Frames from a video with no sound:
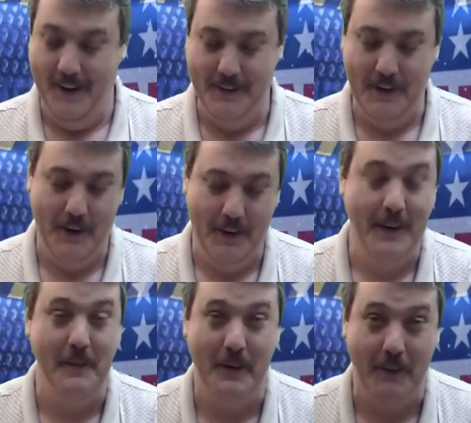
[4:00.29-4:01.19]
So
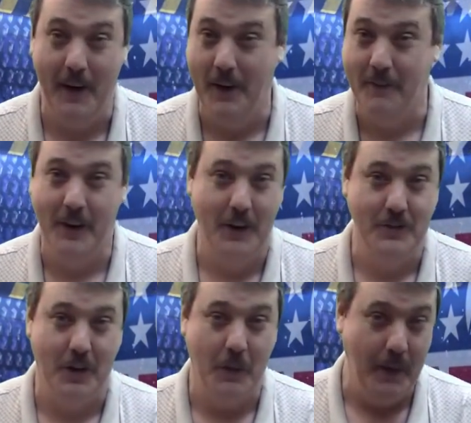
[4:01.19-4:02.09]
let me run over
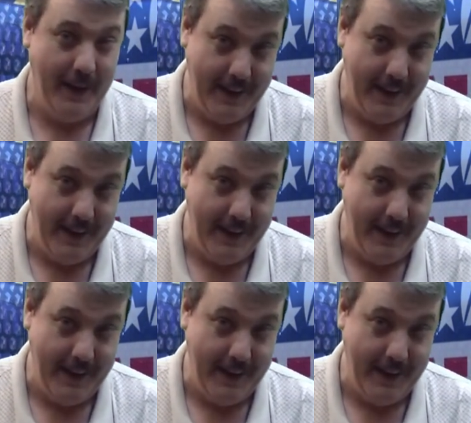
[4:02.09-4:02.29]
those real quick.